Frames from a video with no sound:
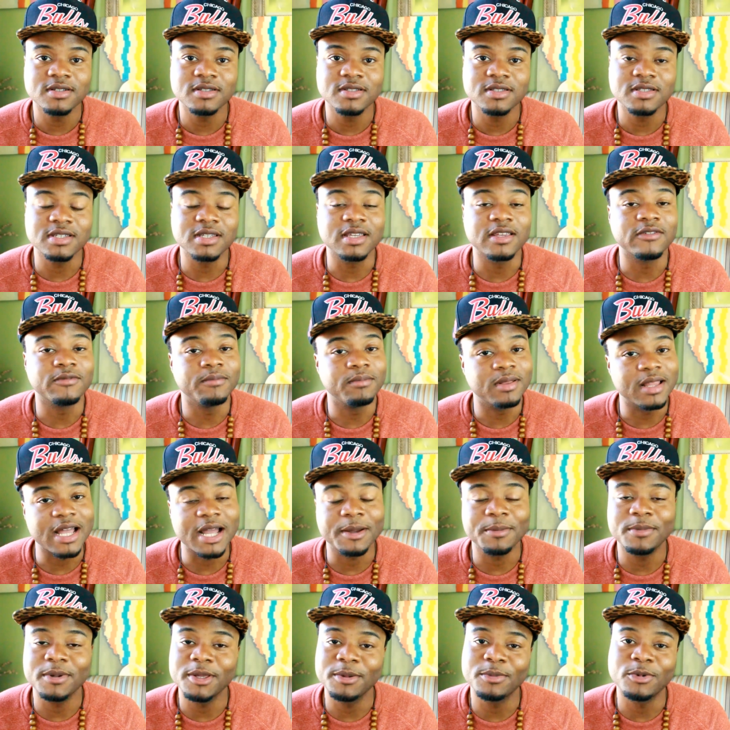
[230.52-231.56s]
to give
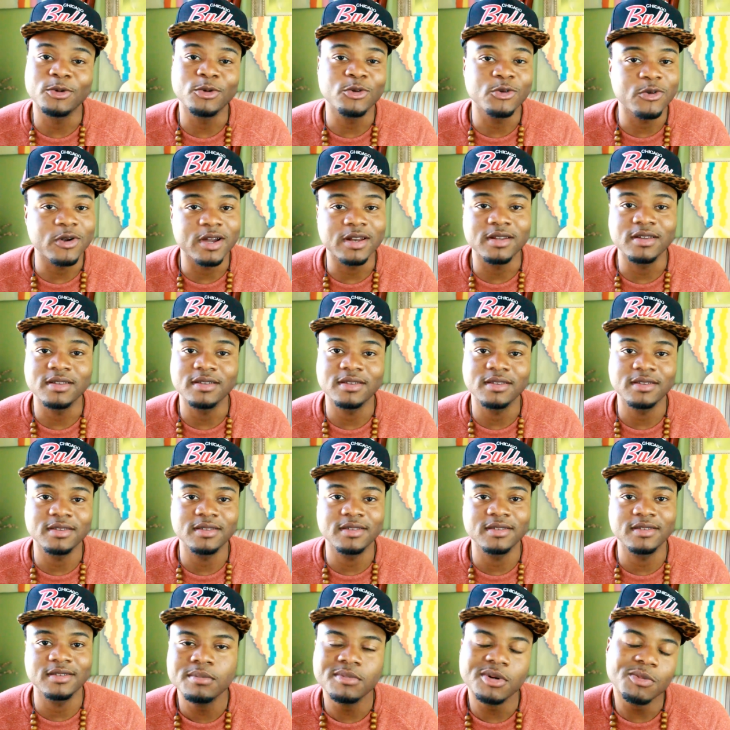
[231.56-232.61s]
black people credit.
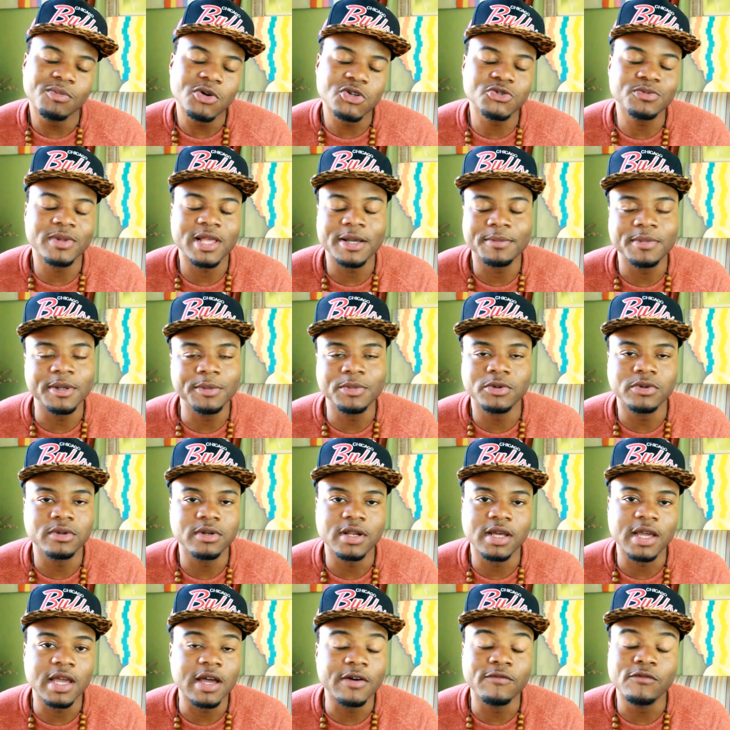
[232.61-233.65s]
But most black people
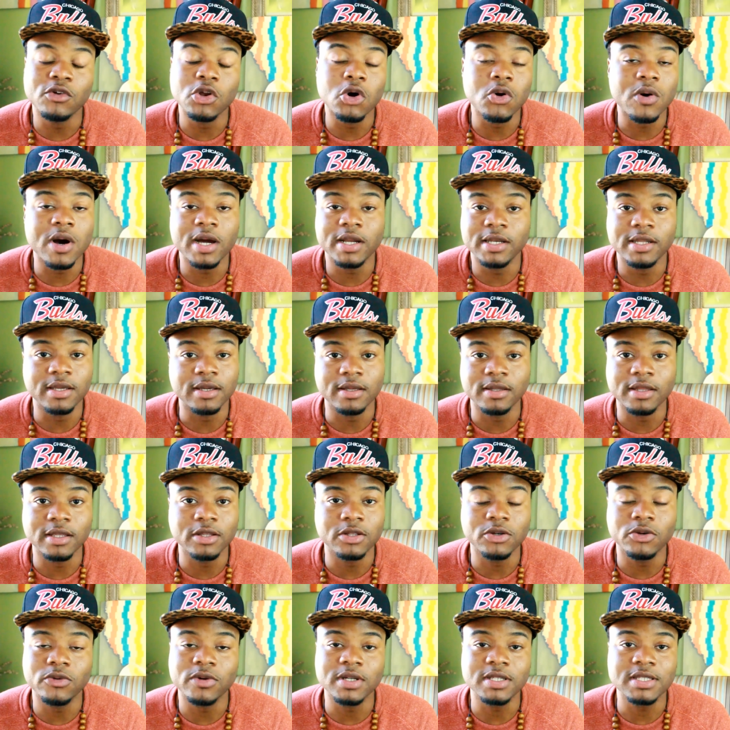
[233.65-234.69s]
today have no idea that
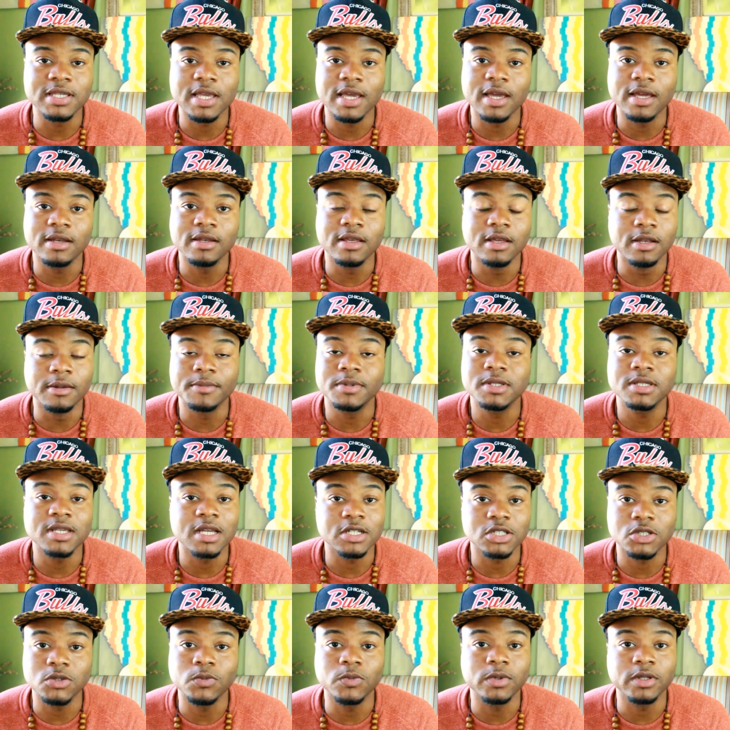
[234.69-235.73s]
the Greeks had an
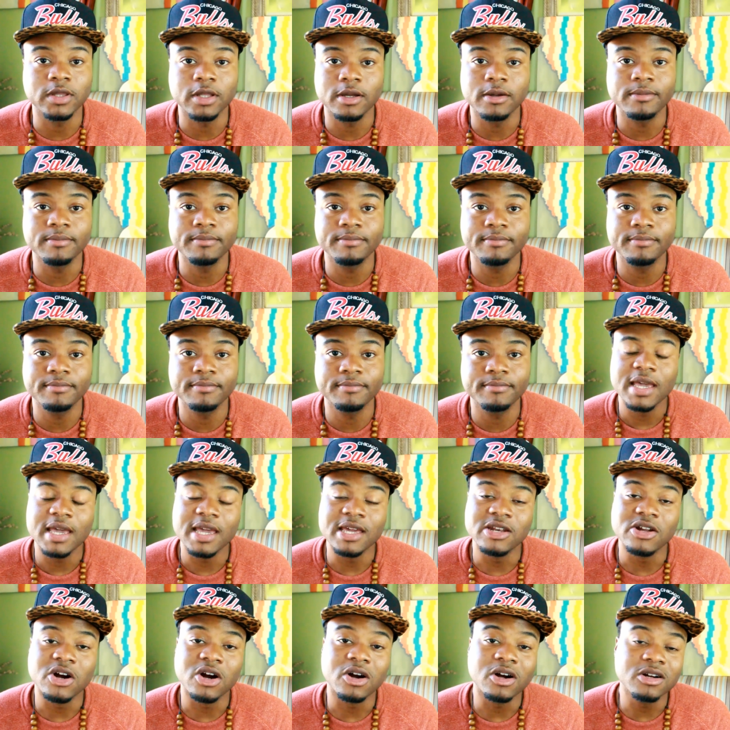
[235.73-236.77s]
obsession with them.
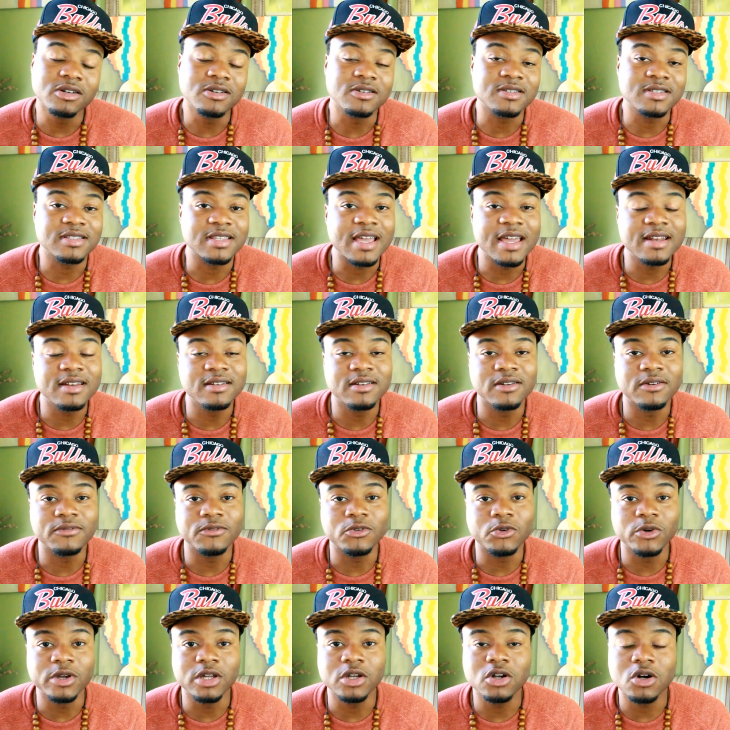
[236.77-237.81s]
And our understanding
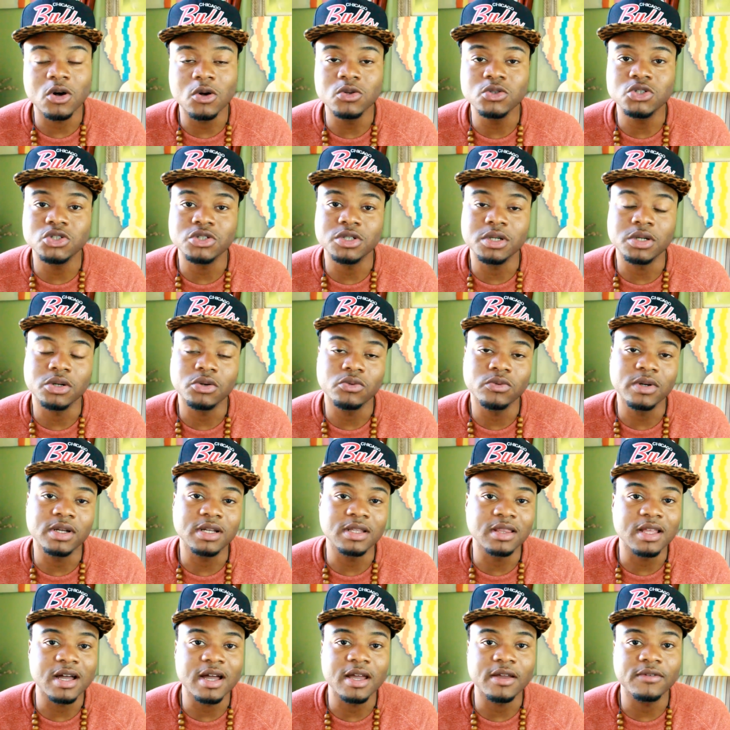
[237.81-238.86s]
of Greek culture and
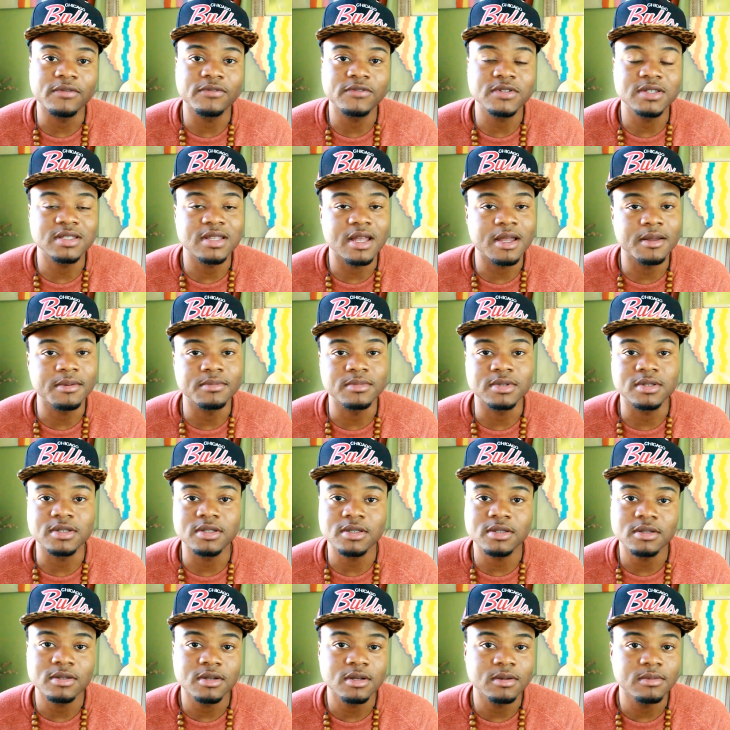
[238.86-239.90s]
Greek life
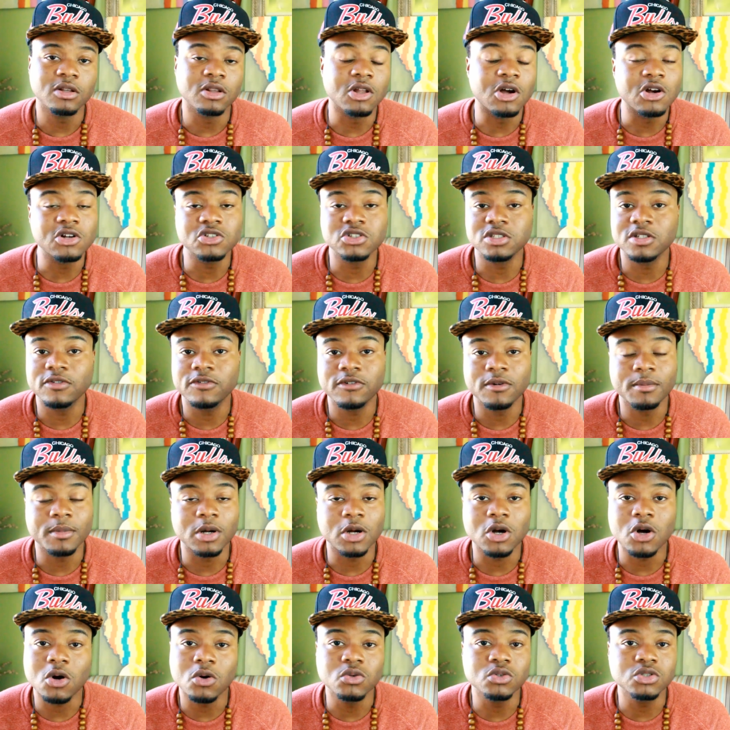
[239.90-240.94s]
stems largely from
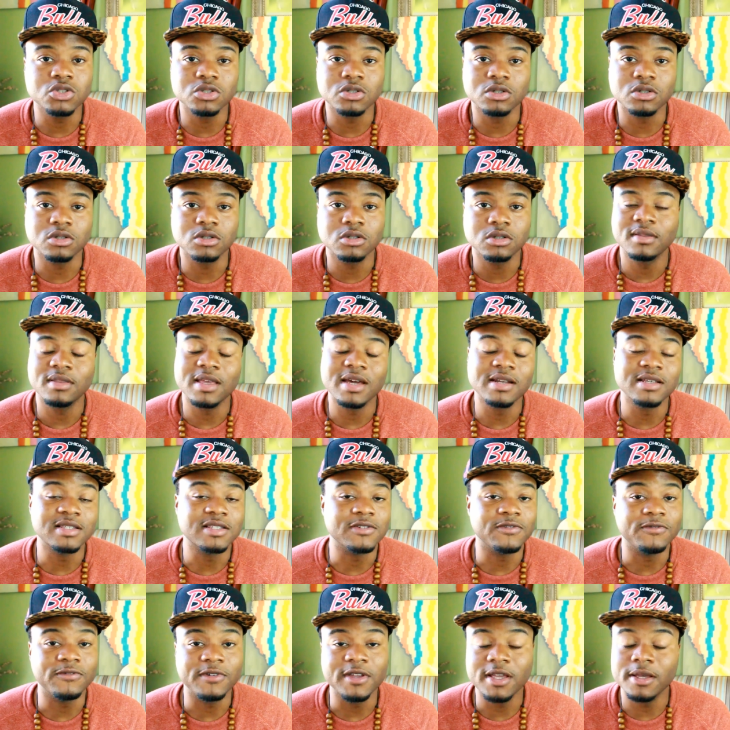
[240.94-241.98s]
a culture that
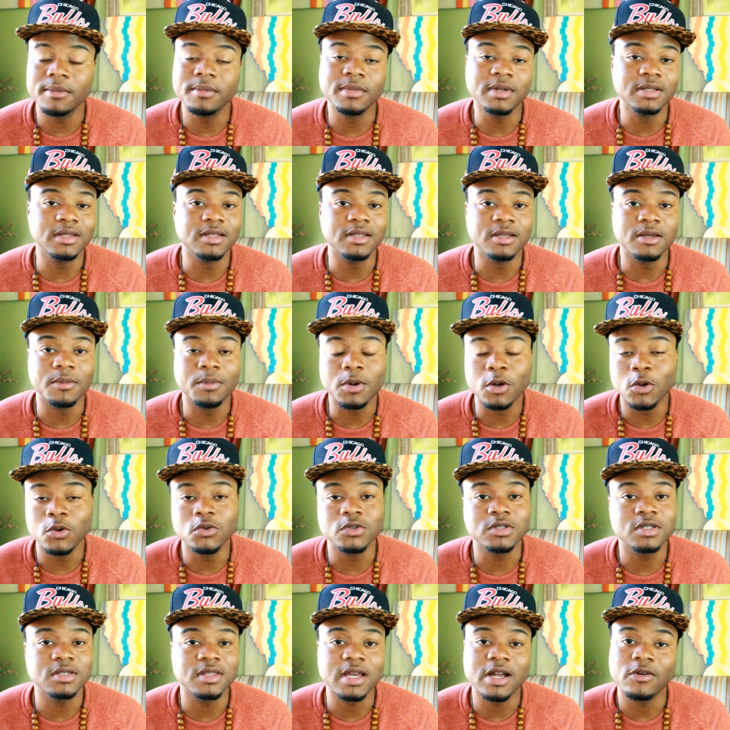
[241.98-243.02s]
is vehemently
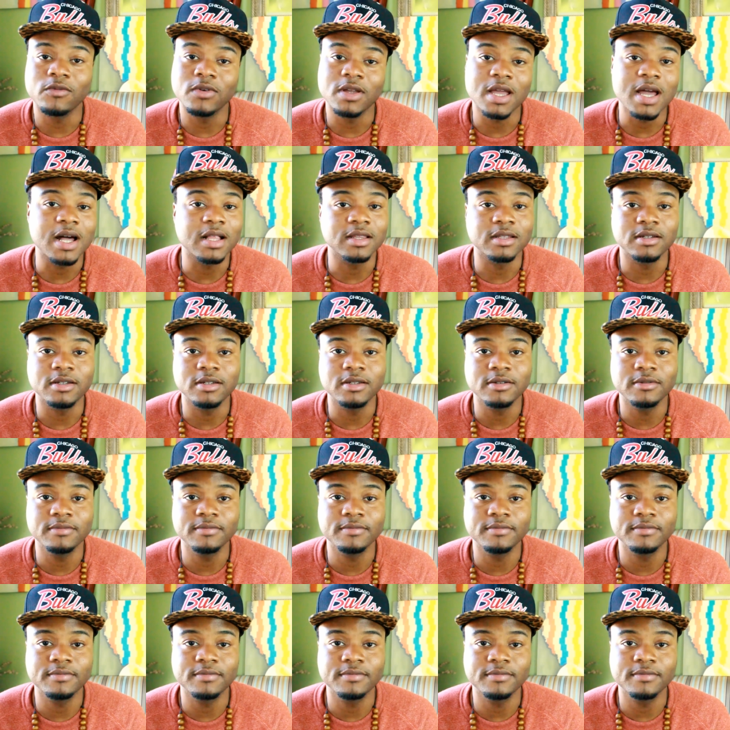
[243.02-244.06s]
opposed to that reality.
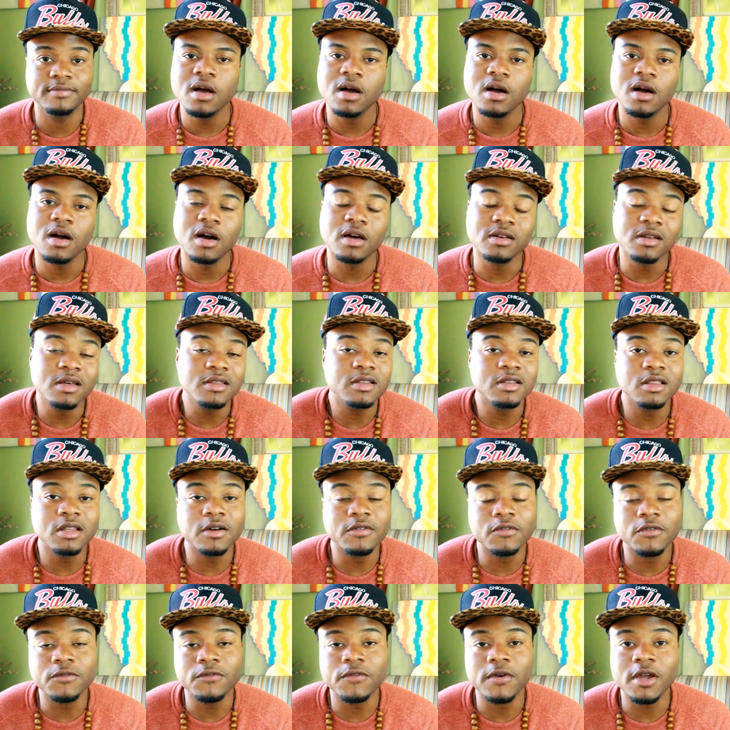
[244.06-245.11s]
Another
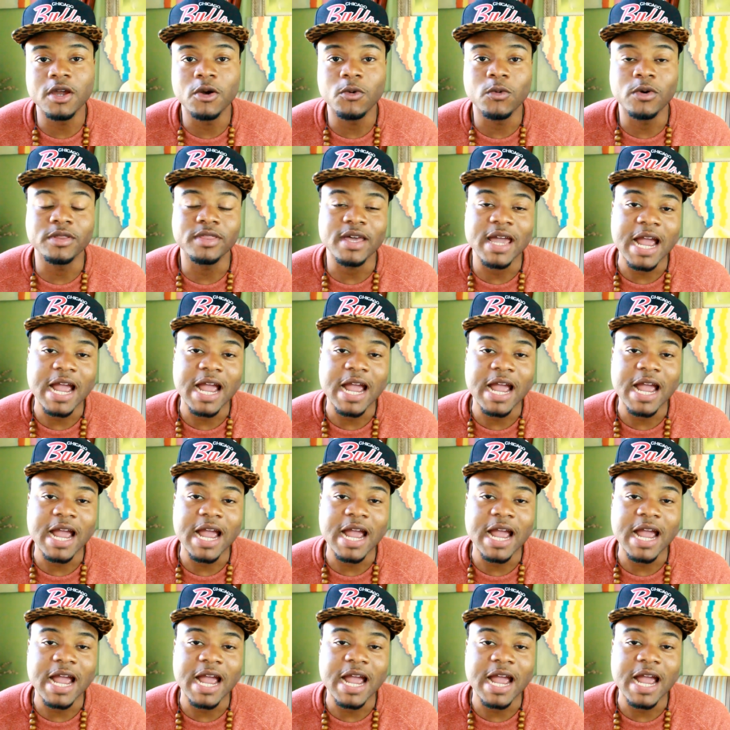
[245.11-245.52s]
love affair with